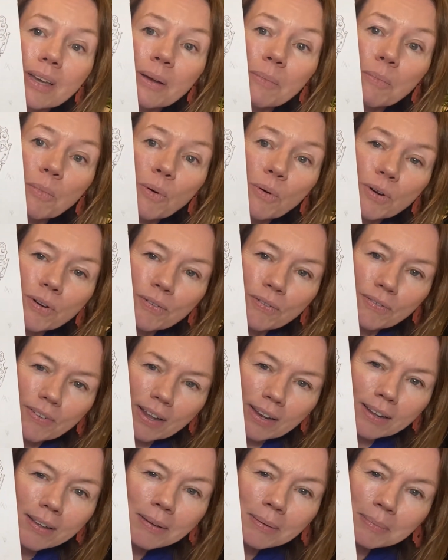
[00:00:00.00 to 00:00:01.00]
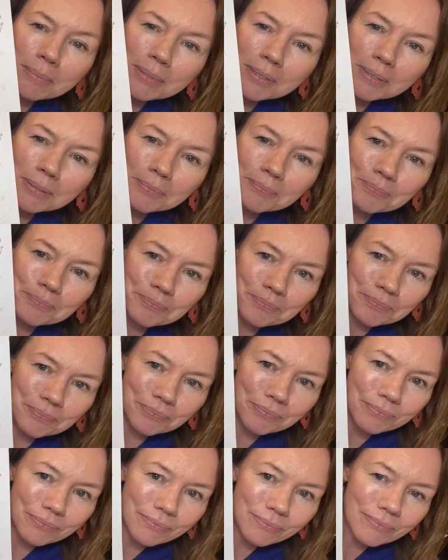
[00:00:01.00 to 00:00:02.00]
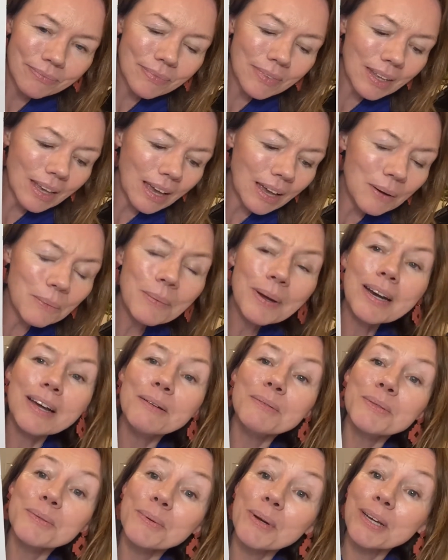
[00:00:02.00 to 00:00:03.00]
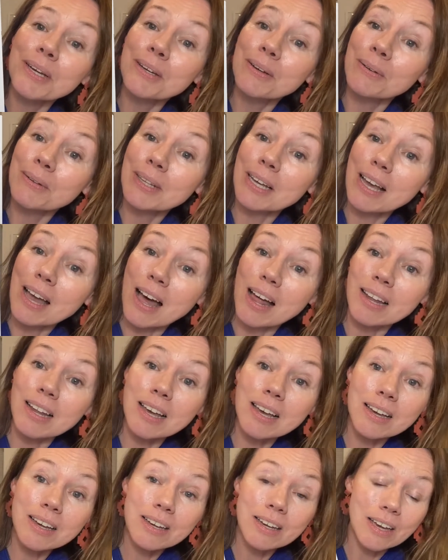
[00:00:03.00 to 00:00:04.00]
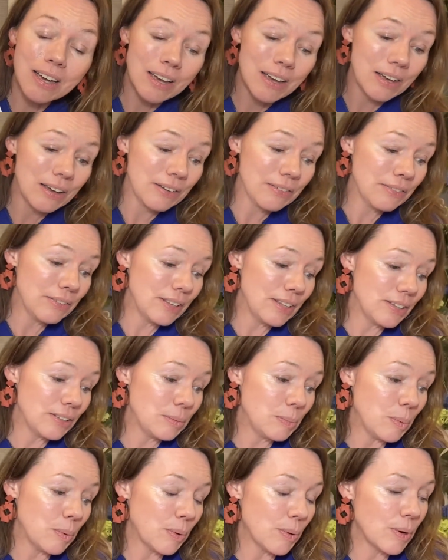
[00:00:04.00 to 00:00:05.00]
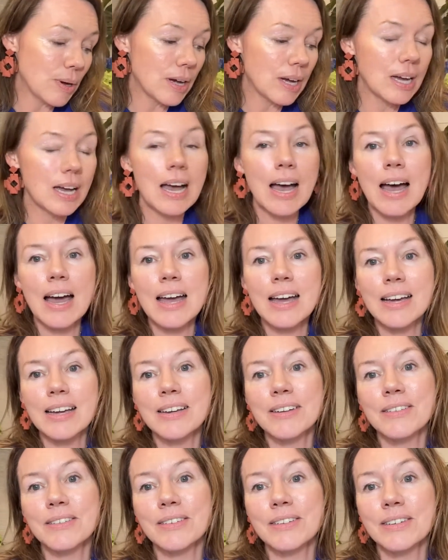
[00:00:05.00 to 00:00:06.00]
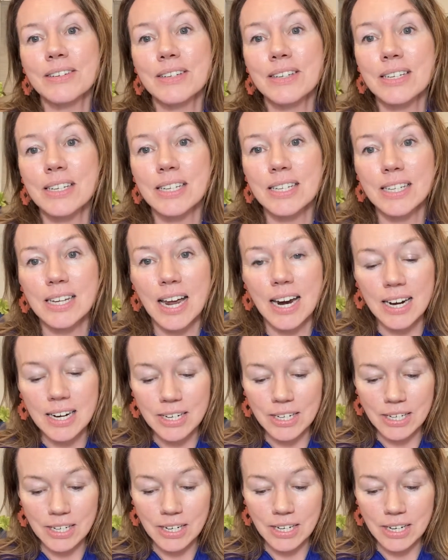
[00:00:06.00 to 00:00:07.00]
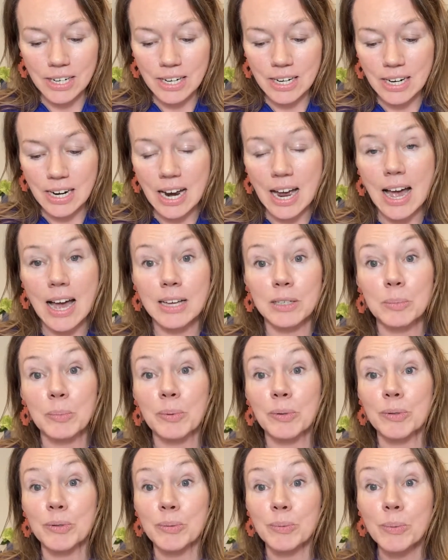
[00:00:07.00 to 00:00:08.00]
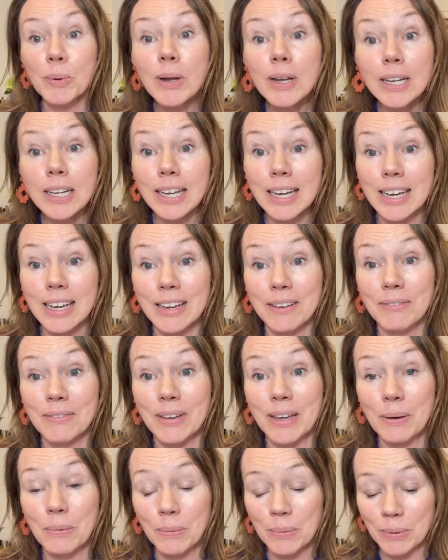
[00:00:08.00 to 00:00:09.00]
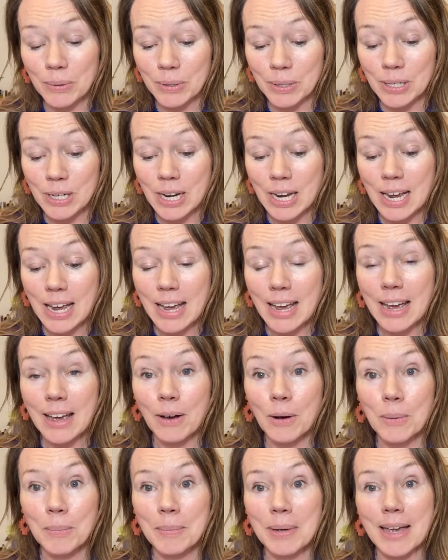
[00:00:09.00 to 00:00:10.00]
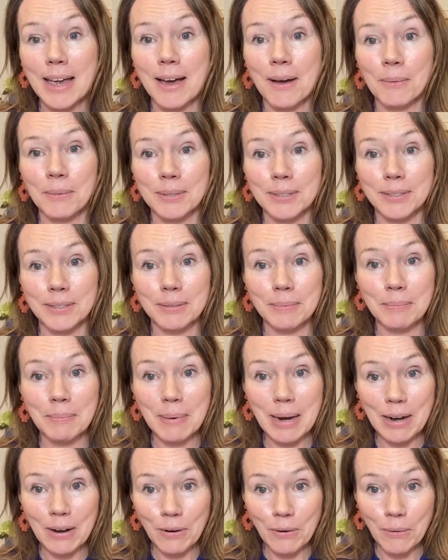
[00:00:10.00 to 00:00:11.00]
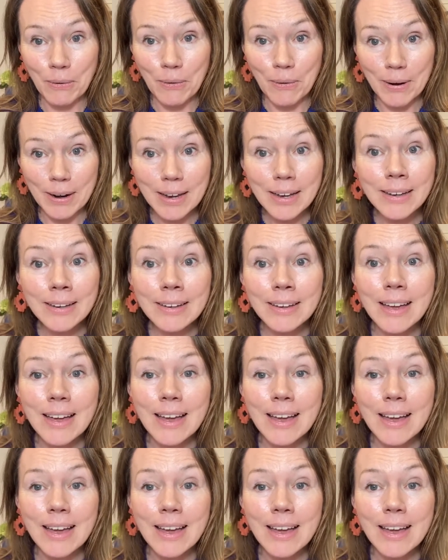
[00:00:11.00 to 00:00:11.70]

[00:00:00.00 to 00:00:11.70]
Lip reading: more developed. And when I was working on the colour for this book, I decided to ask Bruce Watley if he would help me out with some mentoring.